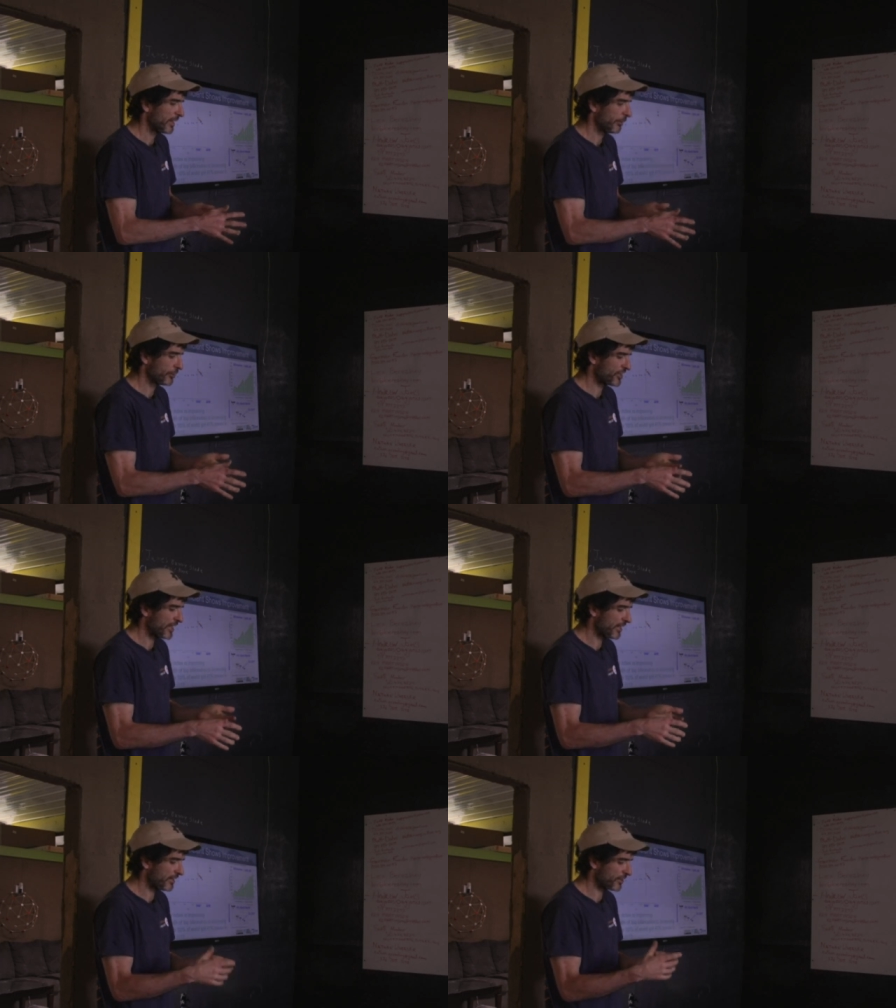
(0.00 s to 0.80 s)
I would
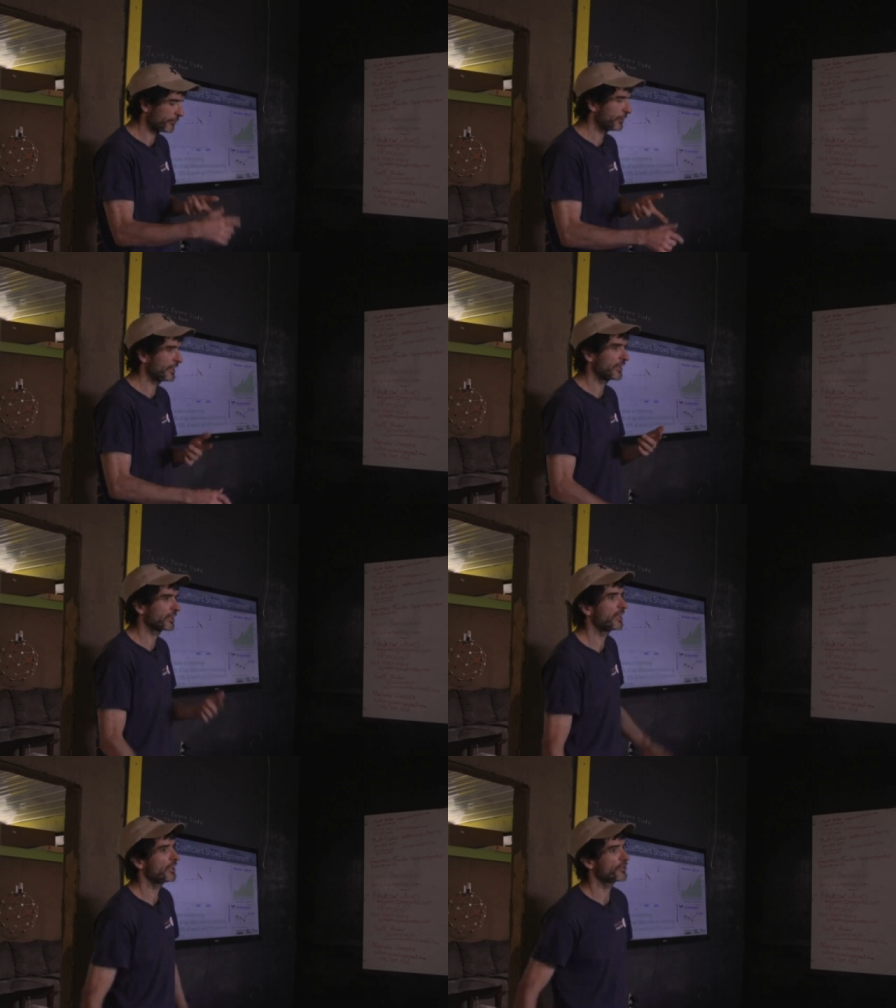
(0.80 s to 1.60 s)
say it doesn't really
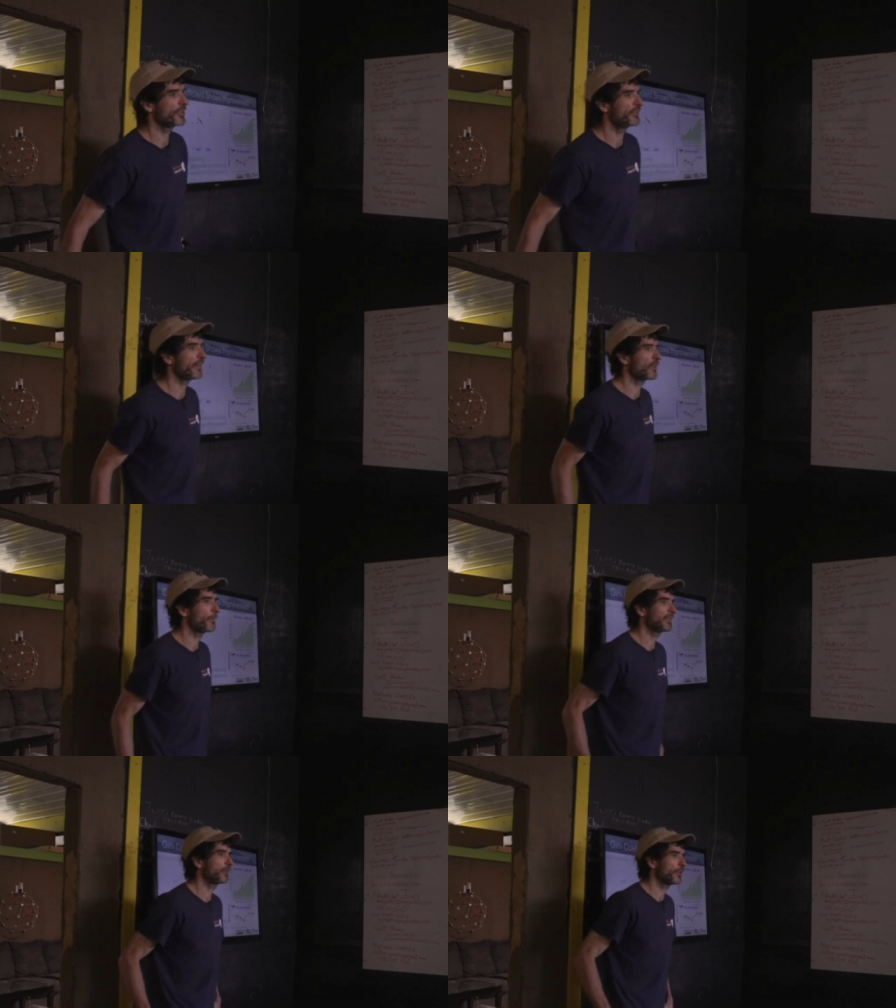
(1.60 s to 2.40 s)
acknowledge the
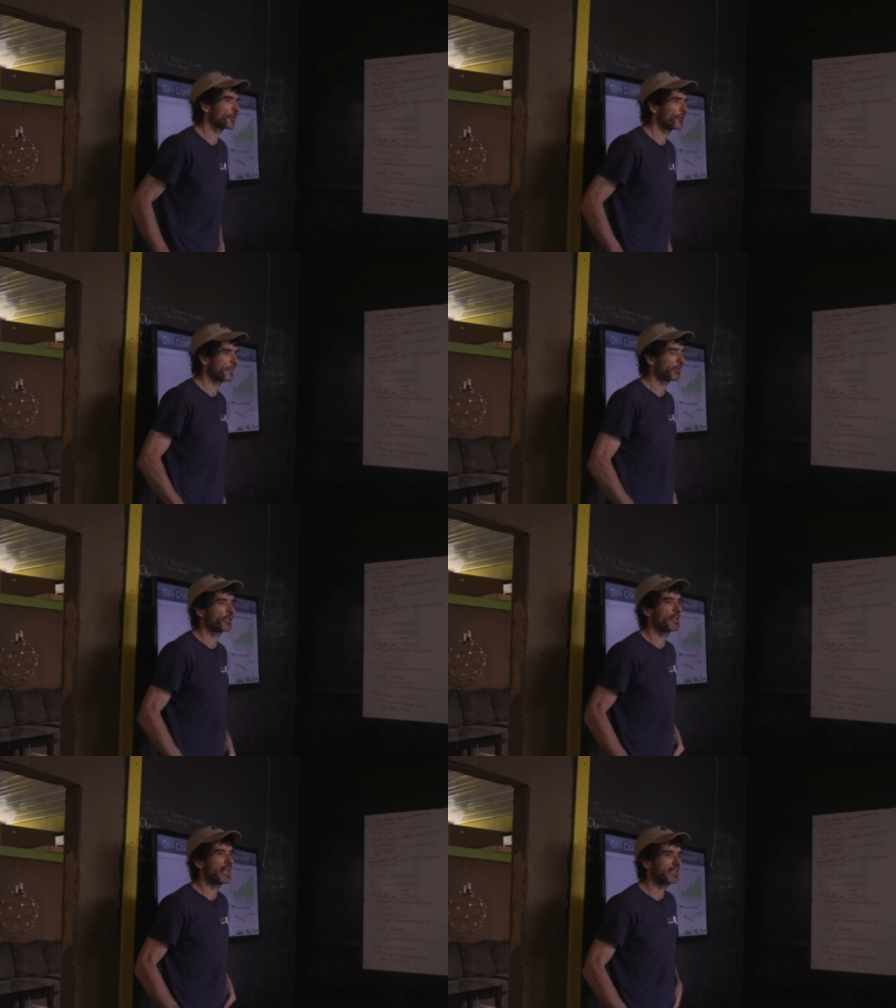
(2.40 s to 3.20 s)
environmental issues
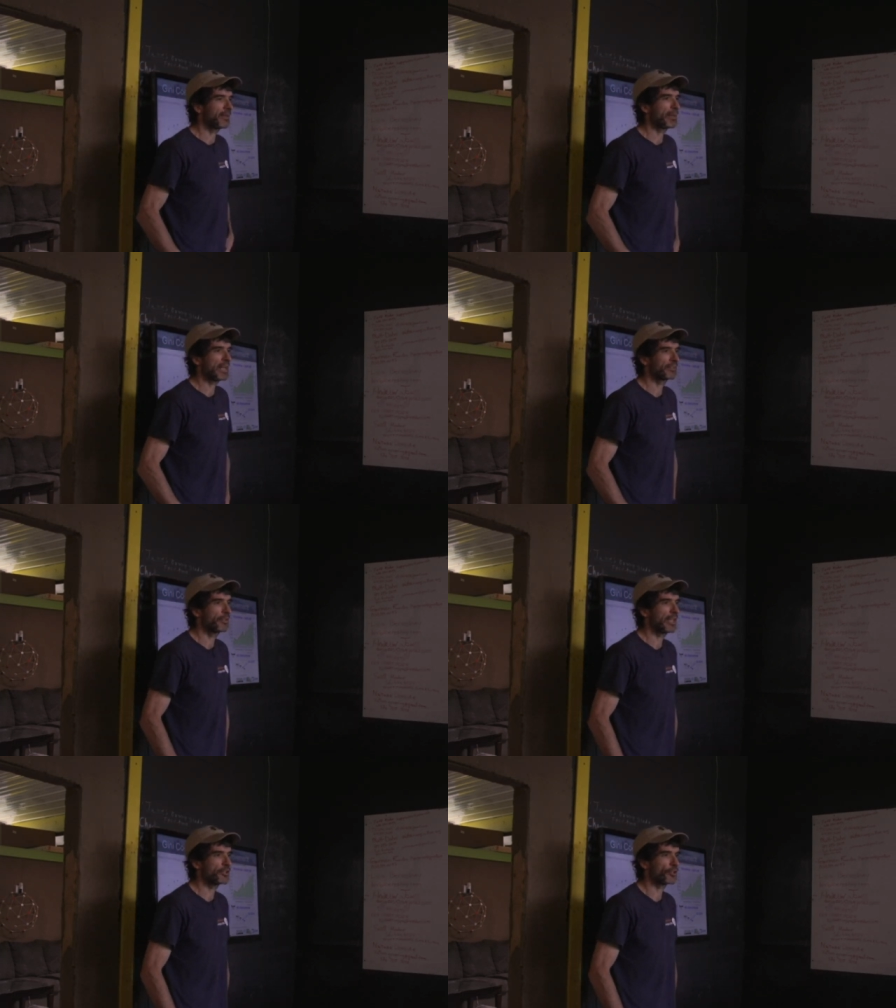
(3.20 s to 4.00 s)
about connecting back
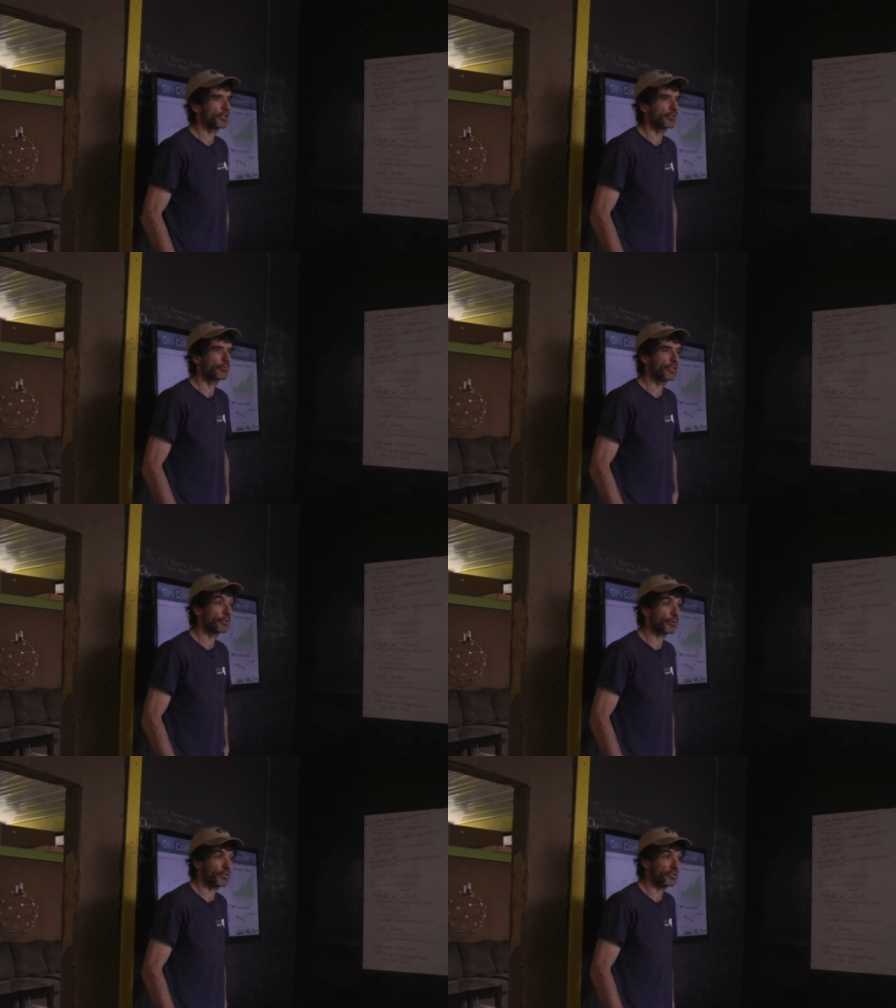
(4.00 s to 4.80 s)
to nature and the
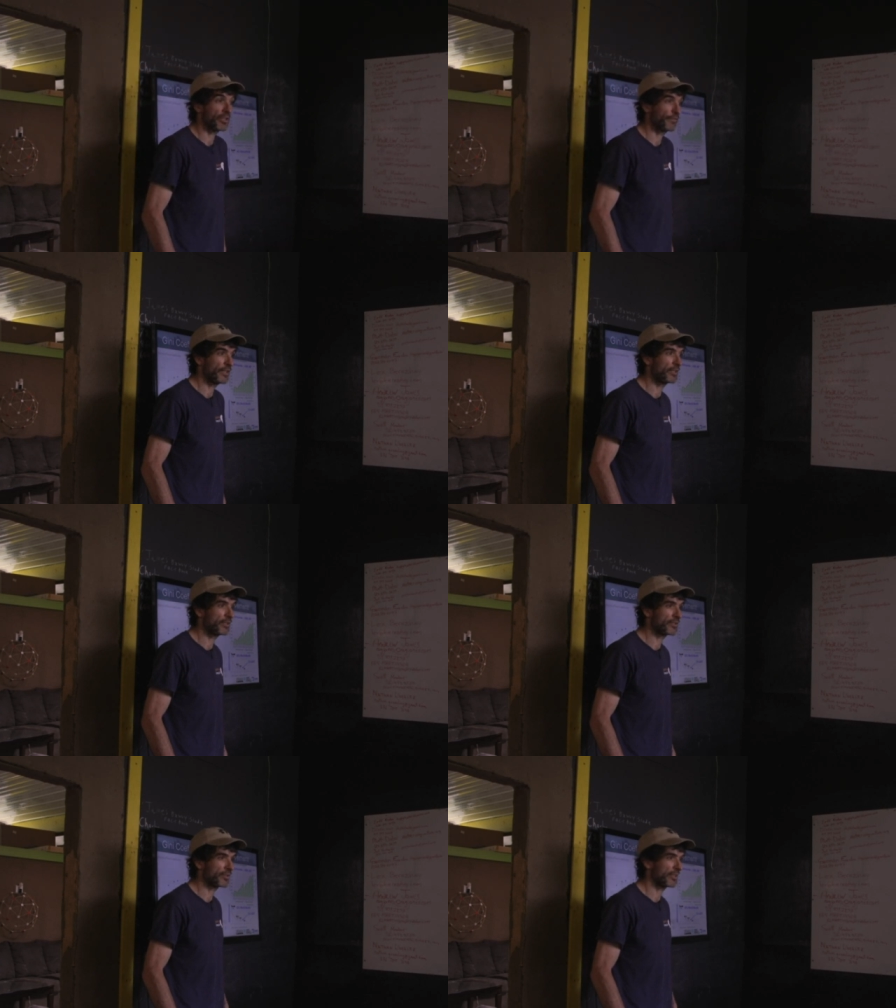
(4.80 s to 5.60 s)
resources that feed
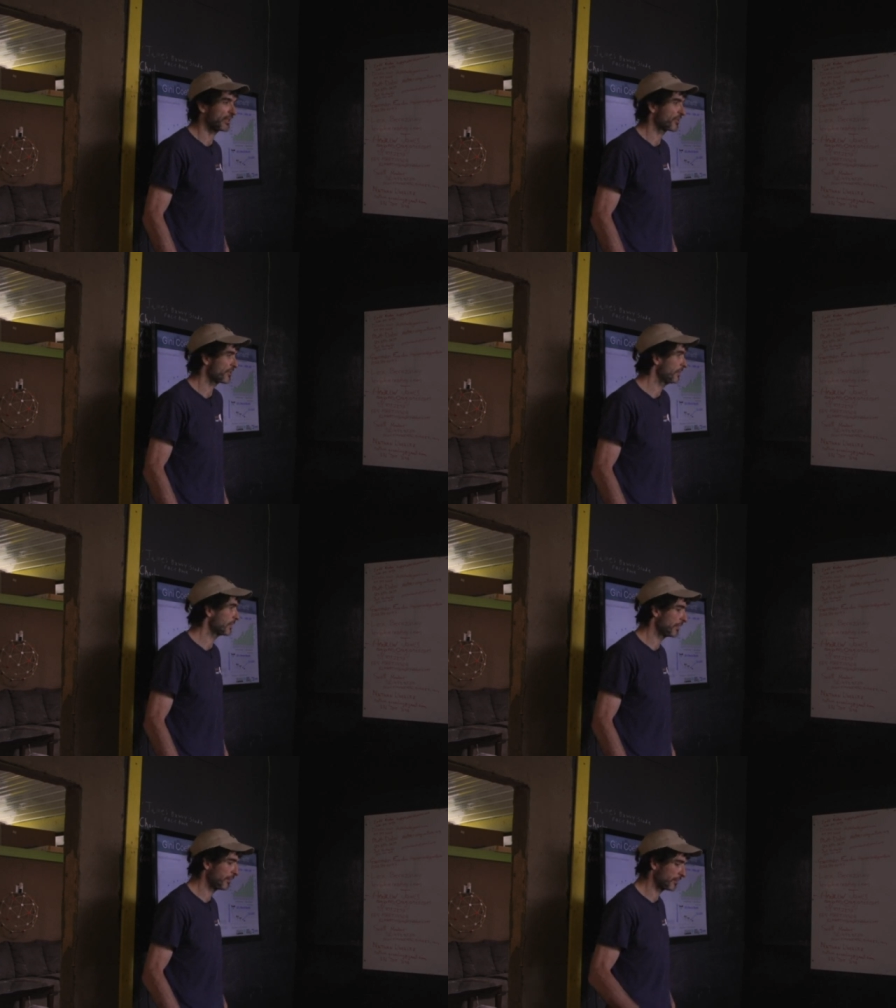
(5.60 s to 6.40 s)
us, like
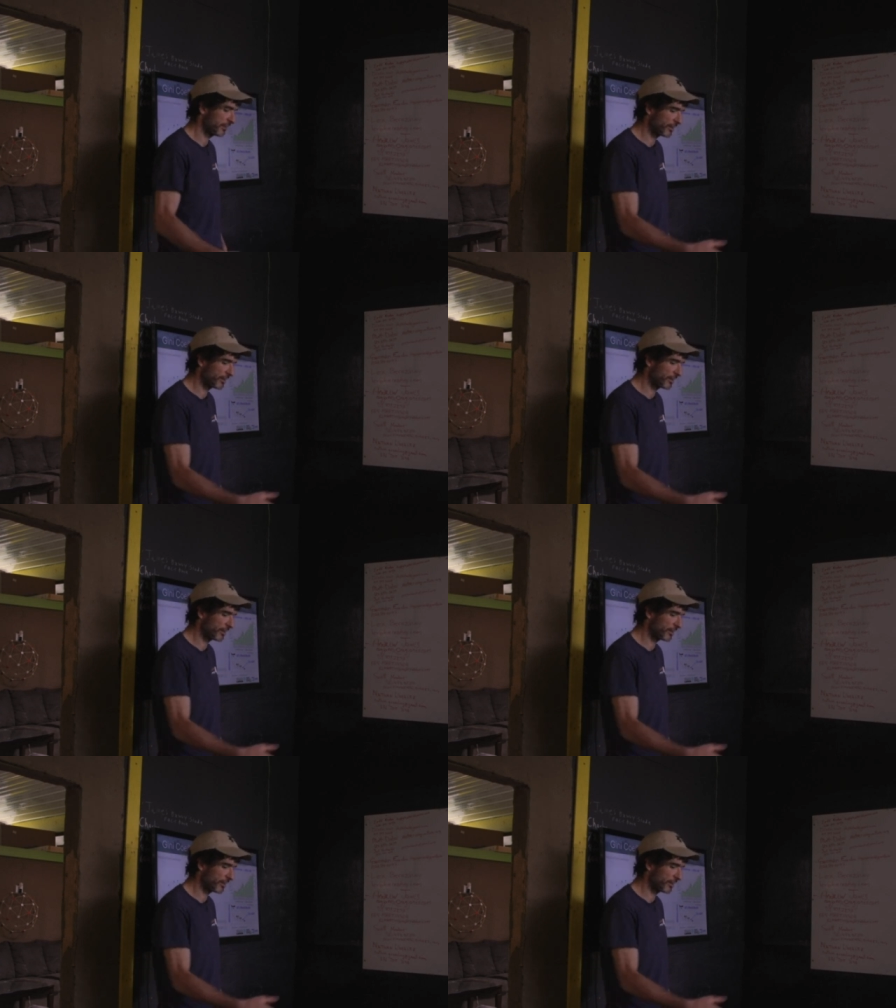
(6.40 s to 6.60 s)
silicon,